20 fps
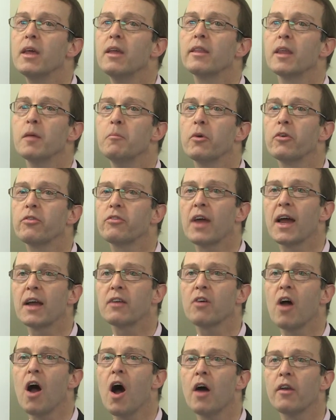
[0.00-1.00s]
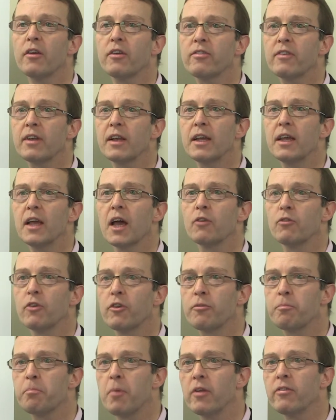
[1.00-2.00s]
They must act honestly and
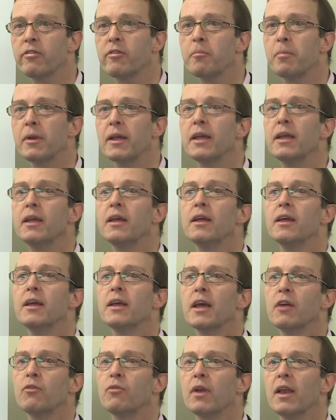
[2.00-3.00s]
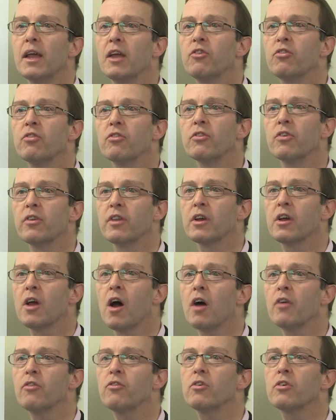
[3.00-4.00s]
responsibly in relation to the
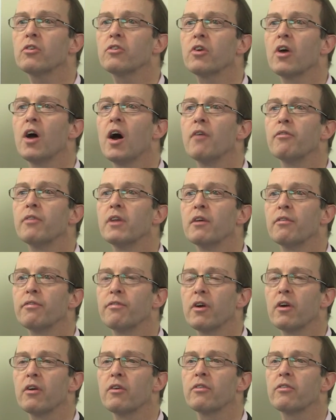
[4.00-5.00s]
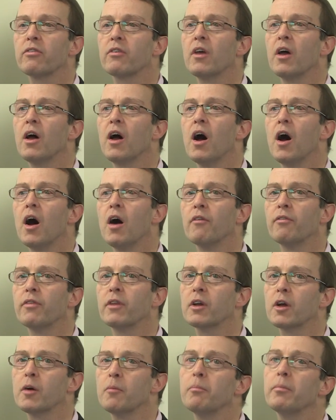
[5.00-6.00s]
conduct of the affairs of the
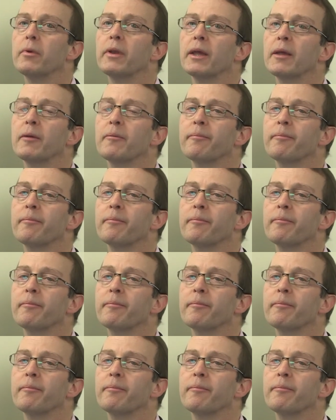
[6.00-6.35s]
company.